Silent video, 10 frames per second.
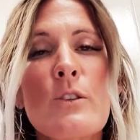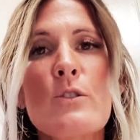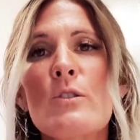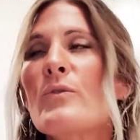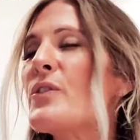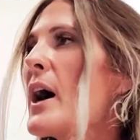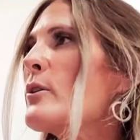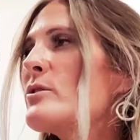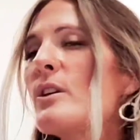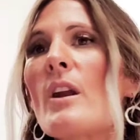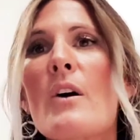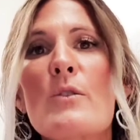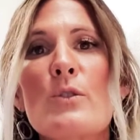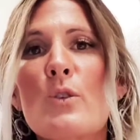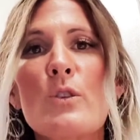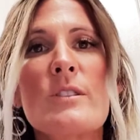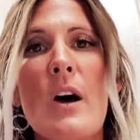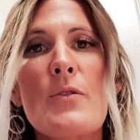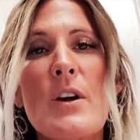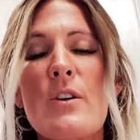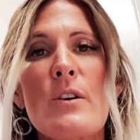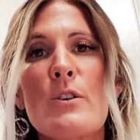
There's 1,000 other girls out there that